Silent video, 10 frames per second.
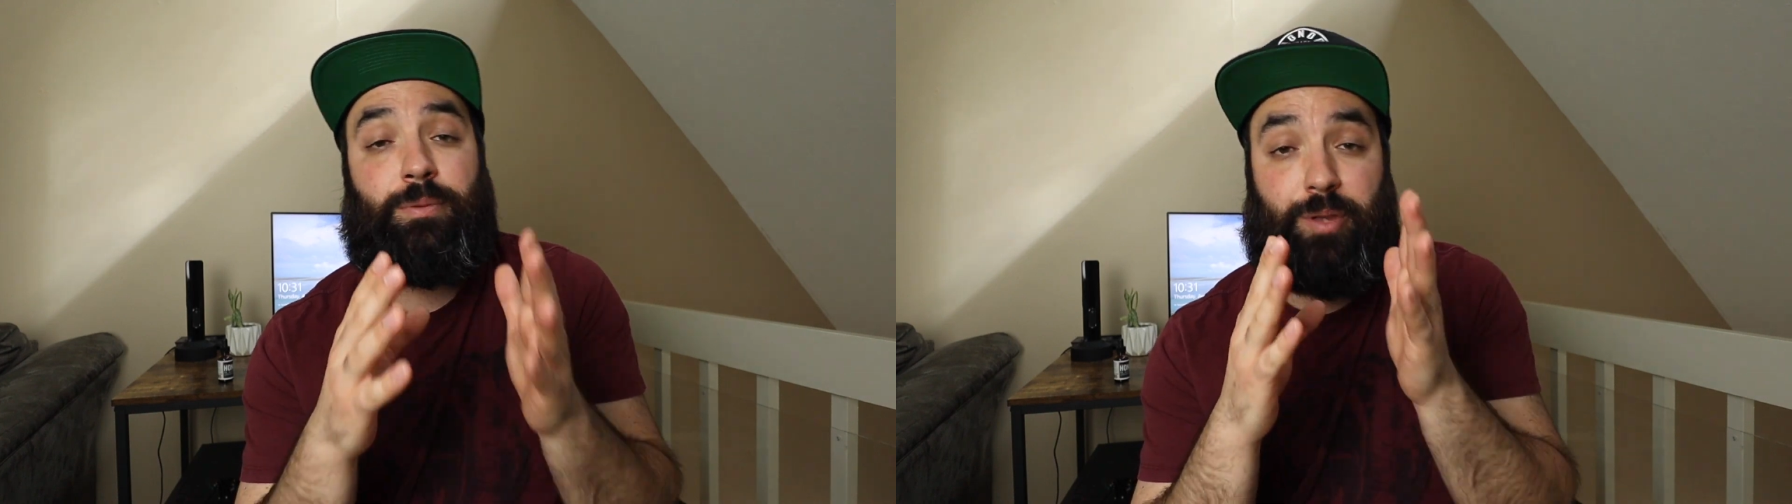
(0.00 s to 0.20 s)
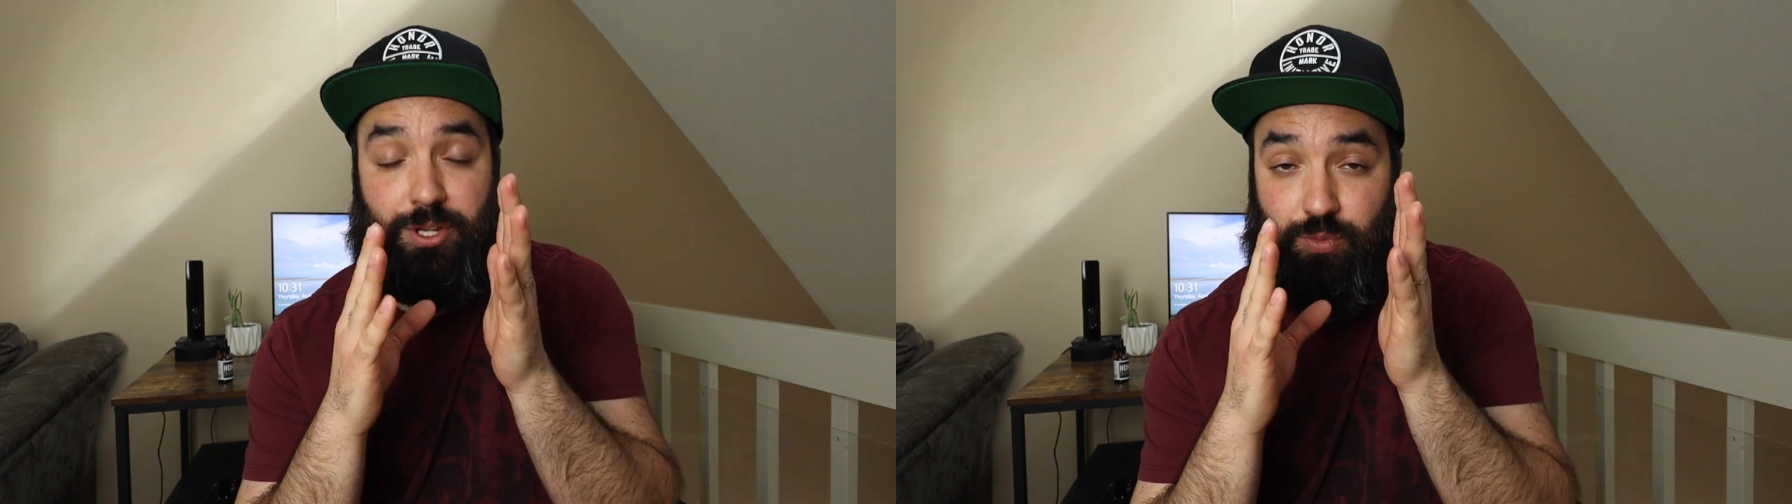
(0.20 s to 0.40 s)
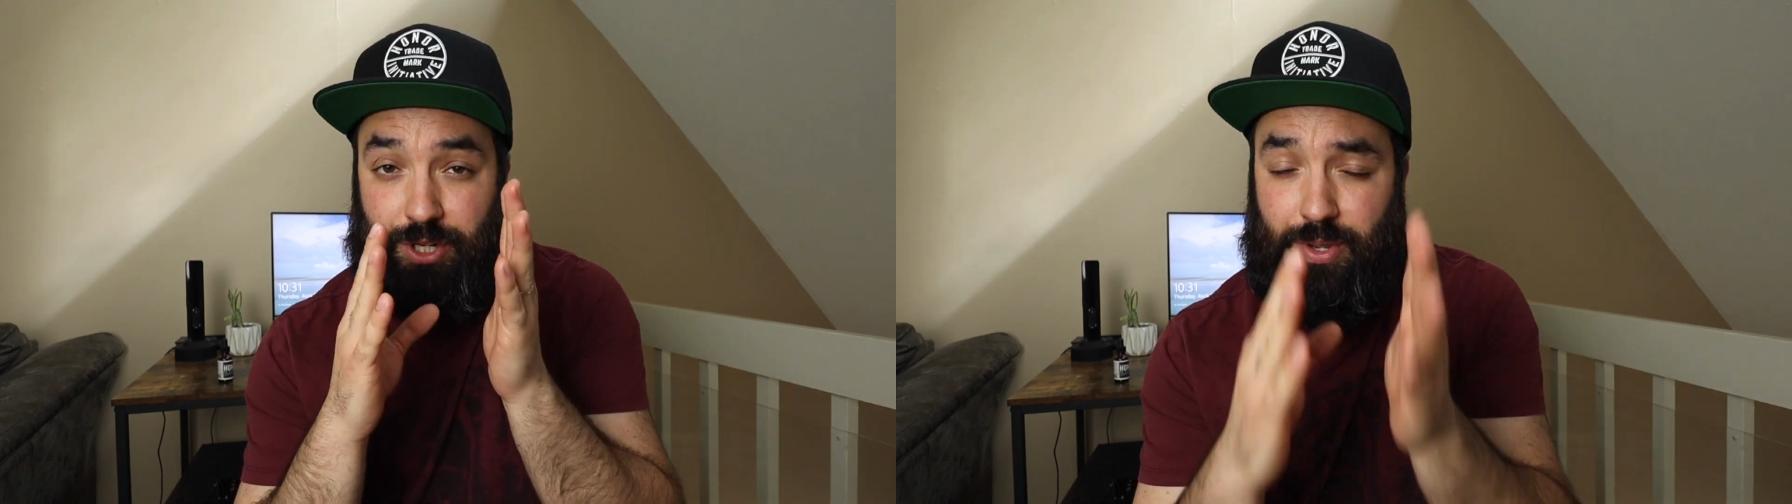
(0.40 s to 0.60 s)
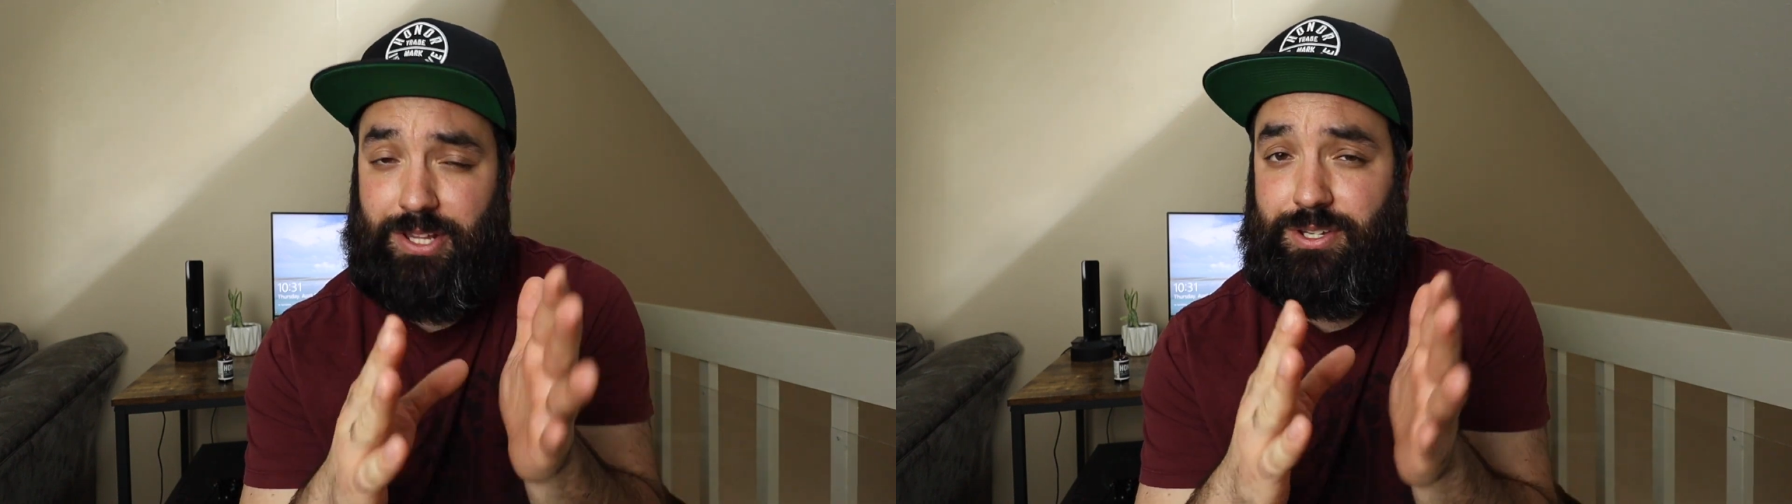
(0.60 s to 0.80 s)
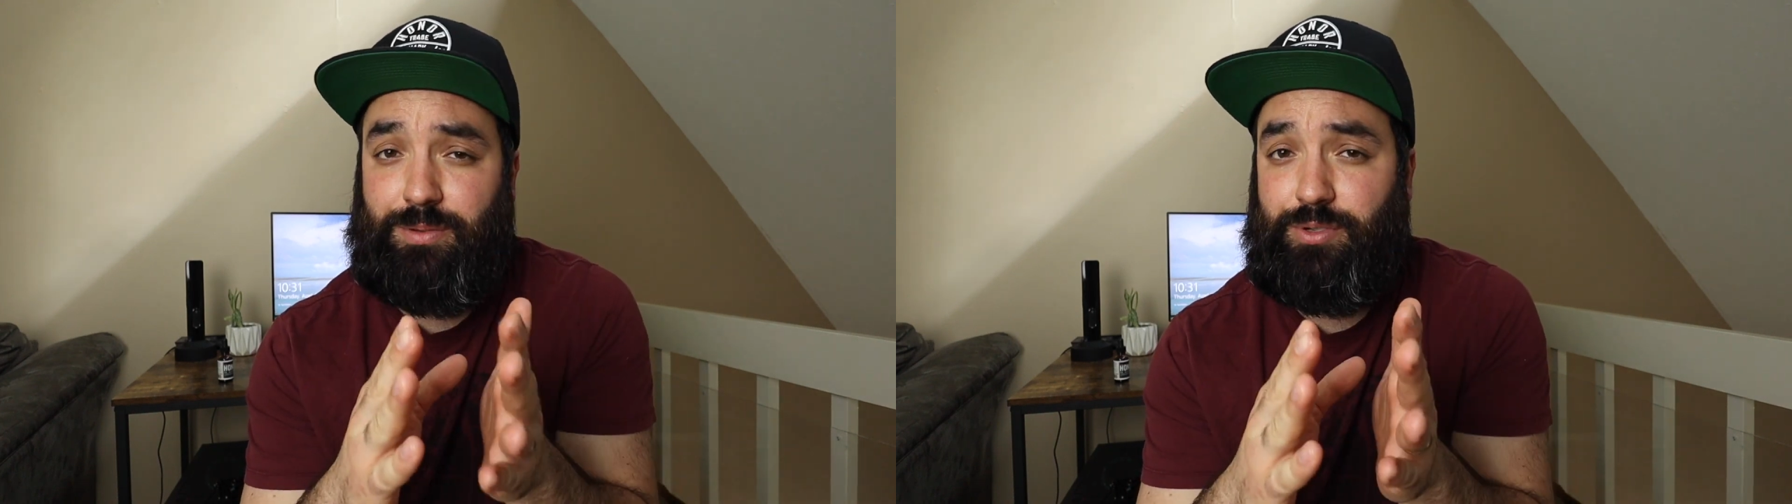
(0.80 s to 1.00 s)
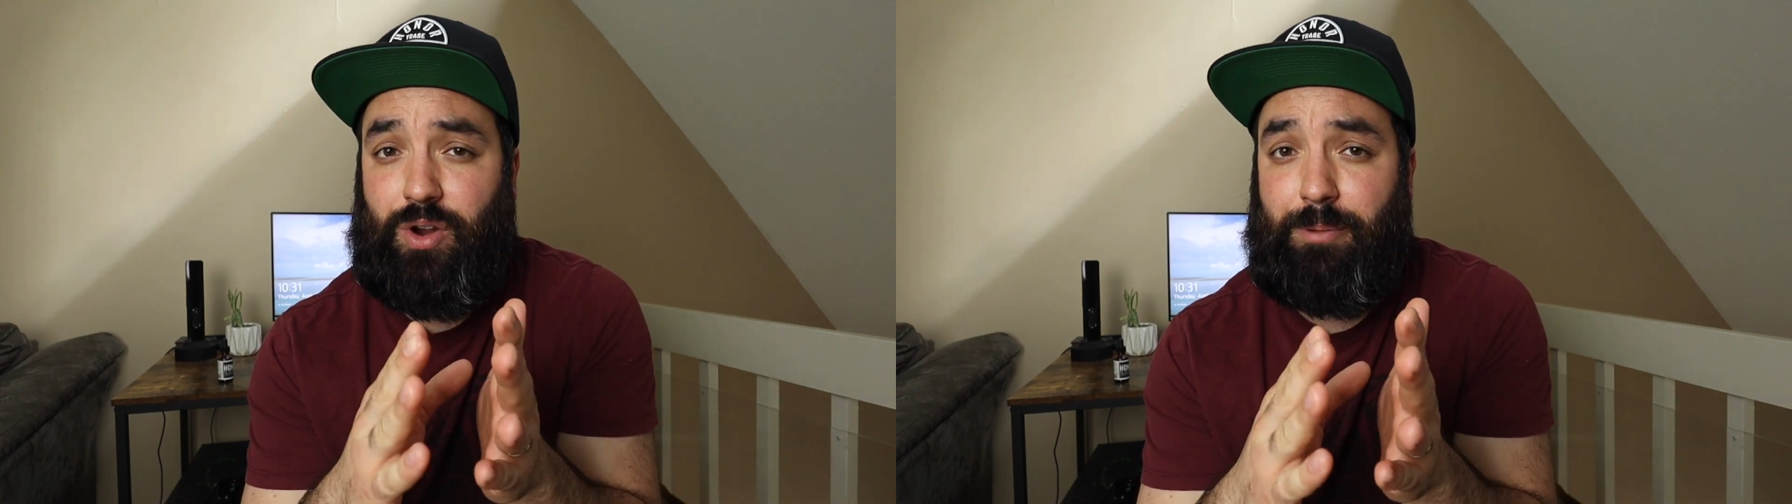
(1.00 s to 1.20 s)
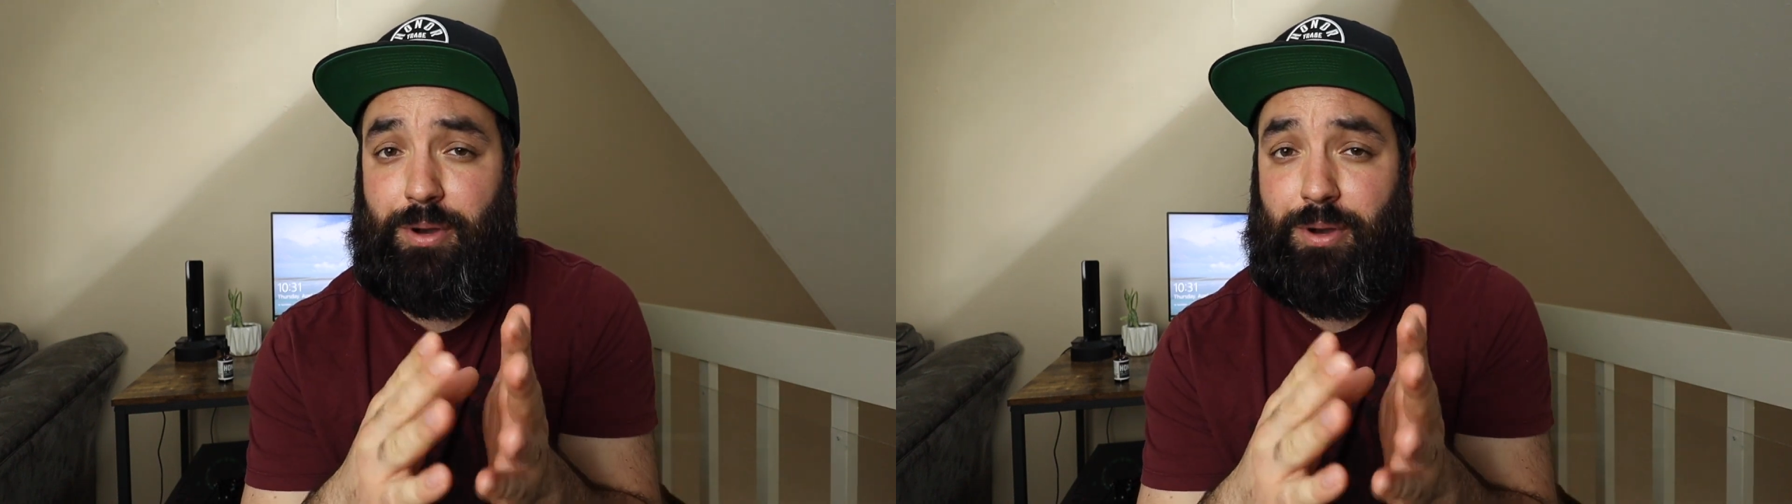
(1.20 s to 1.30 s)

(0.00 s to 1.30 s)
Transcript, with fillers: because when you hit the subscribe